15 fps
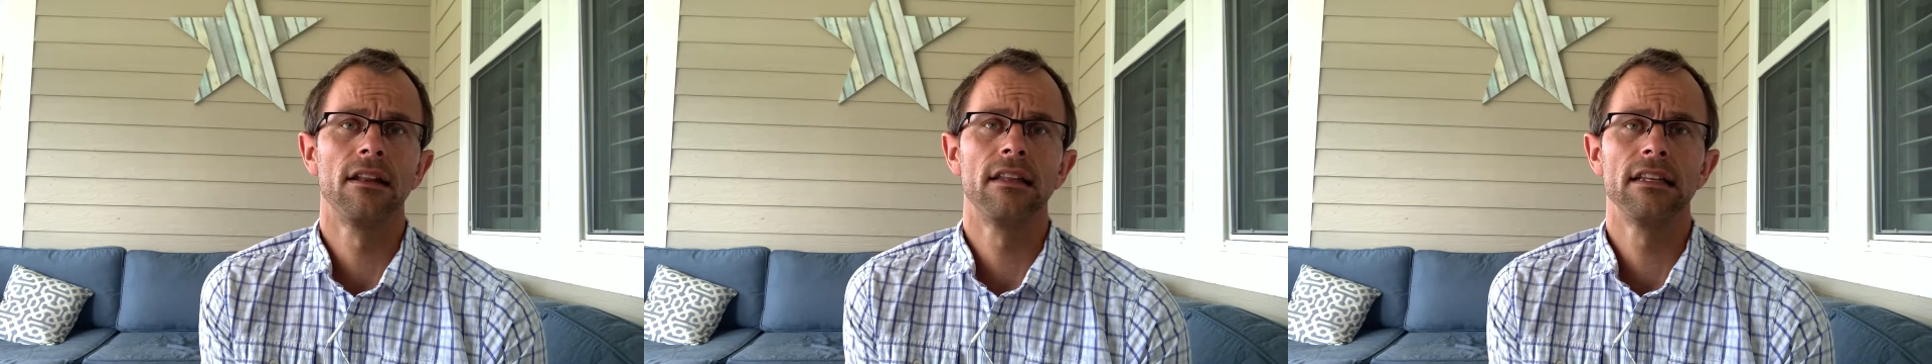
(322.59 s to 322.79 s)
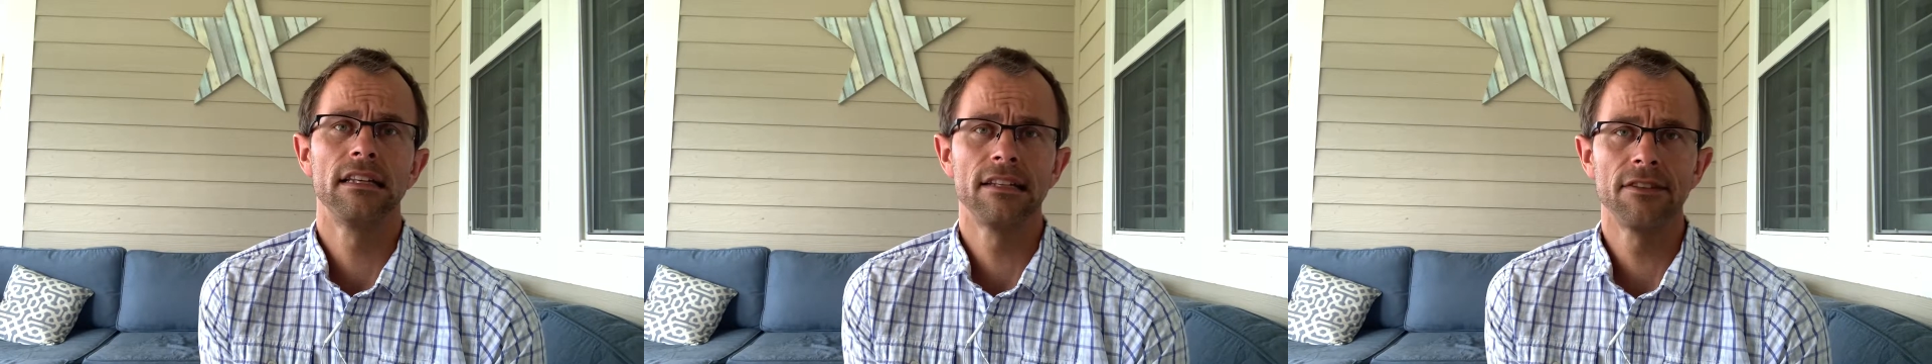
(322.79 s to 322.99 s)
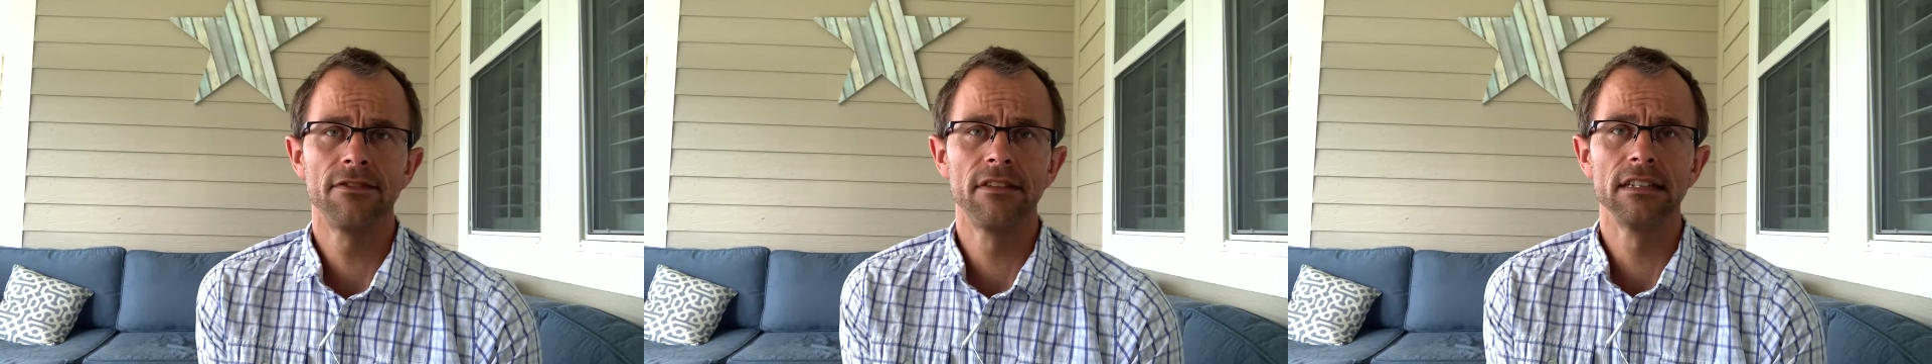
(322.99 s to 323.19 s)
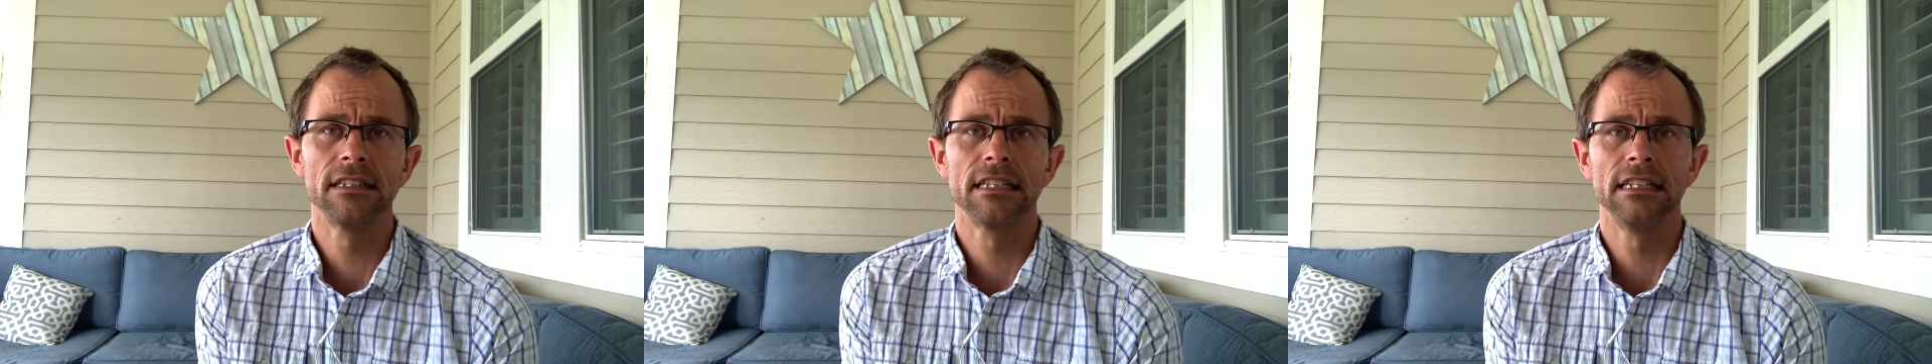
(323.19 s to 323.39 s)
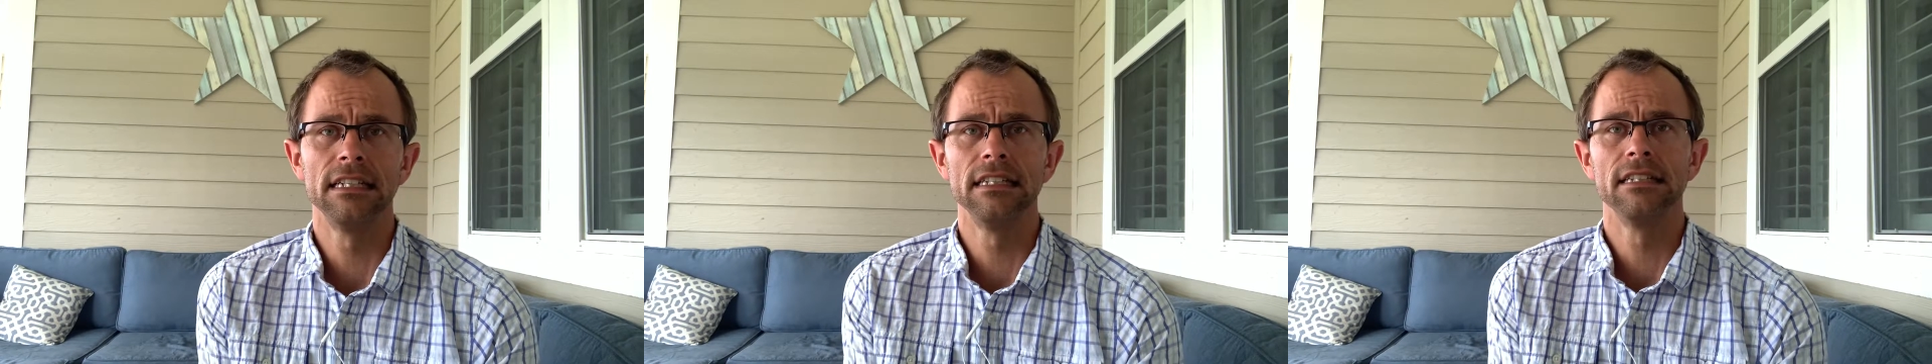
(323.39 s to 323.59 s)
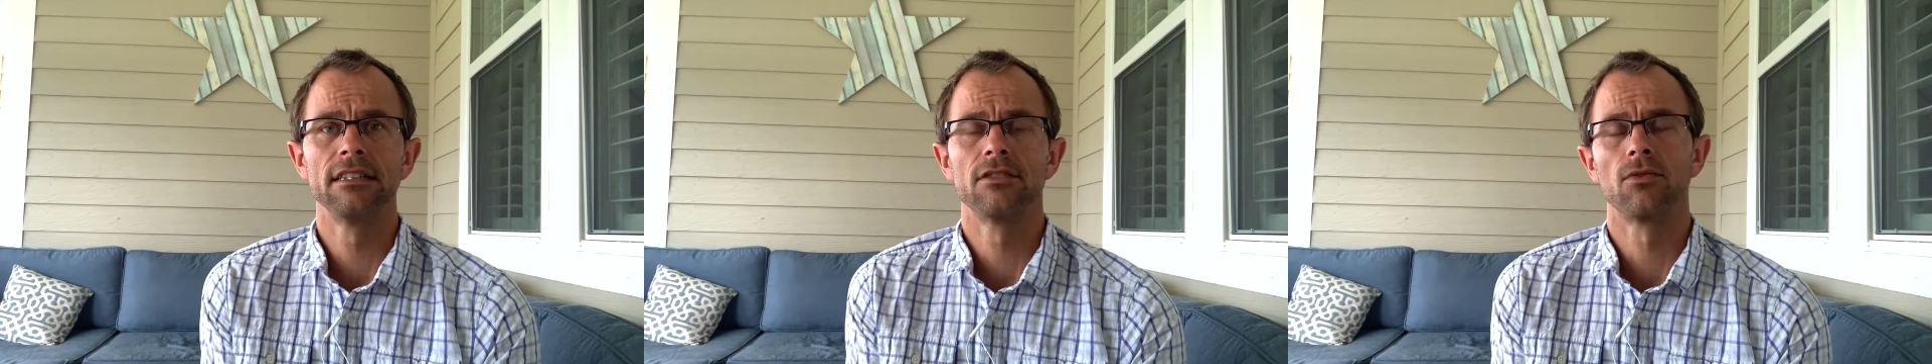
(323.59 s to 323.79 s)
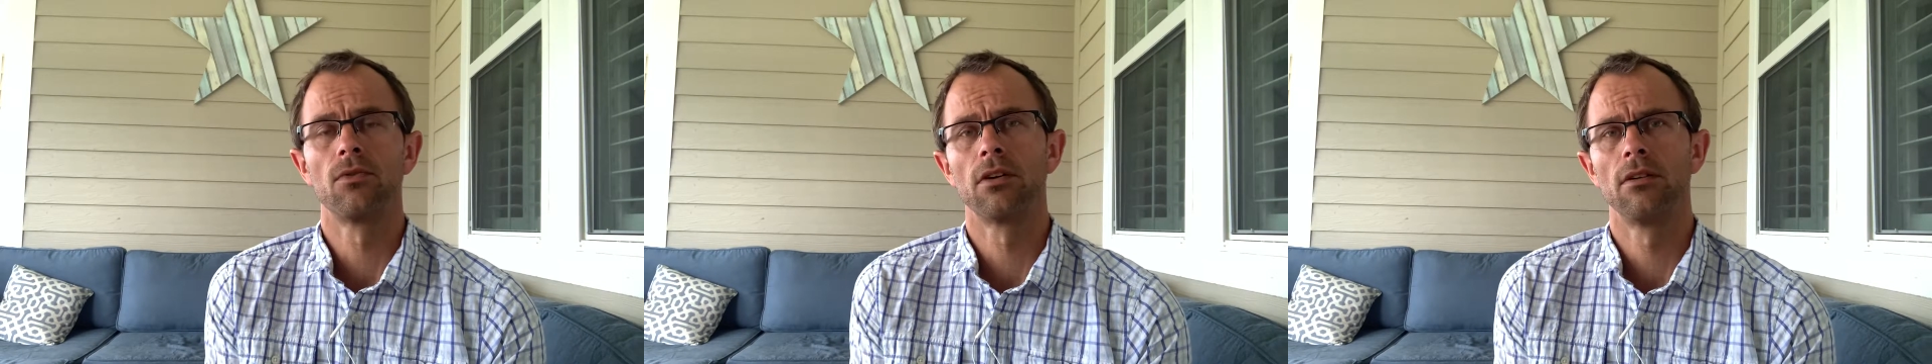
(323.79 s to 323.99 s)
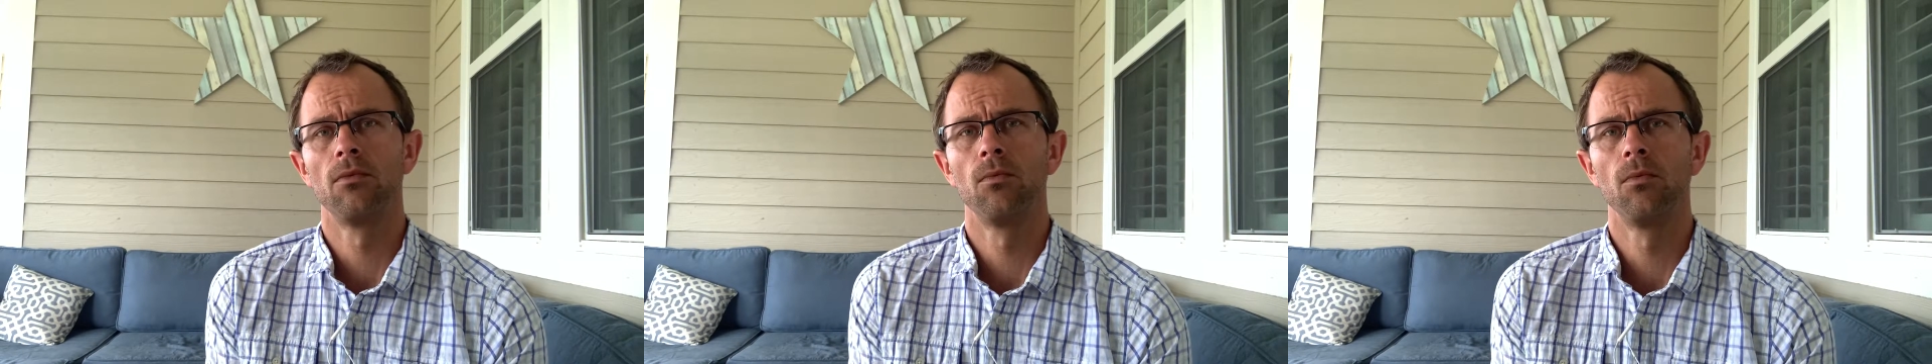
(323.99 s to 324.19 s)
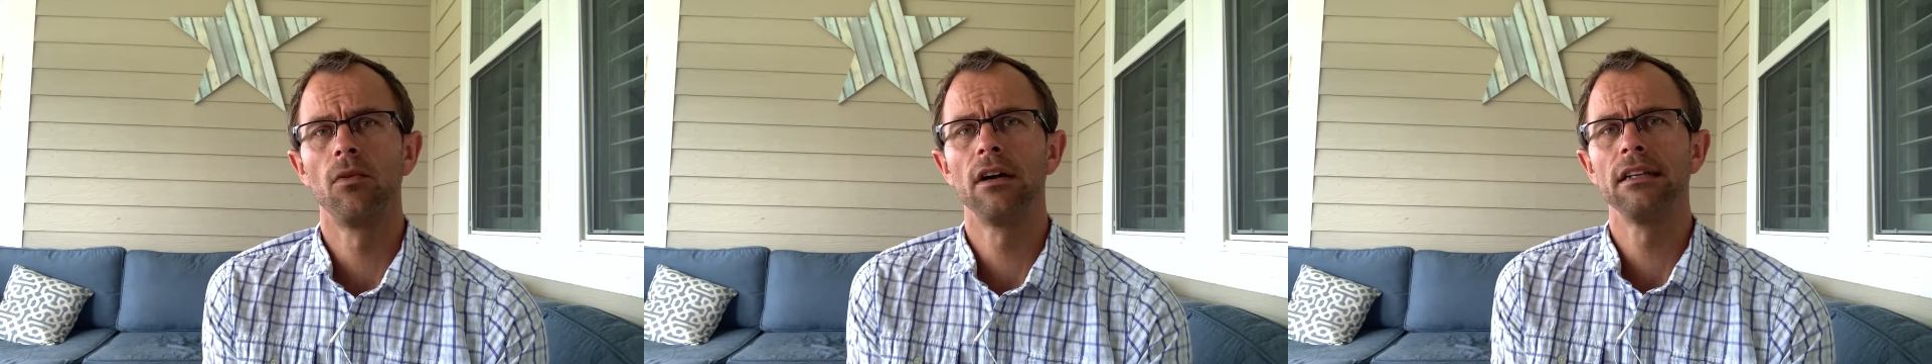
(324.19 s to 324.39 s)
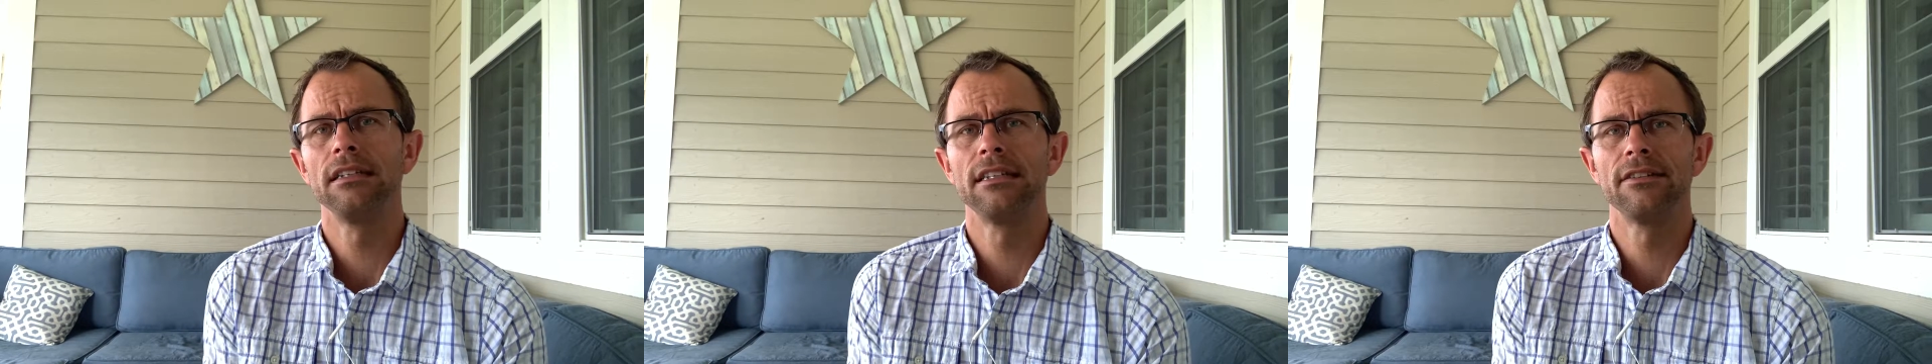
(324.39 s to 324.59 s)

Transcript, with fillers: the difference is, or one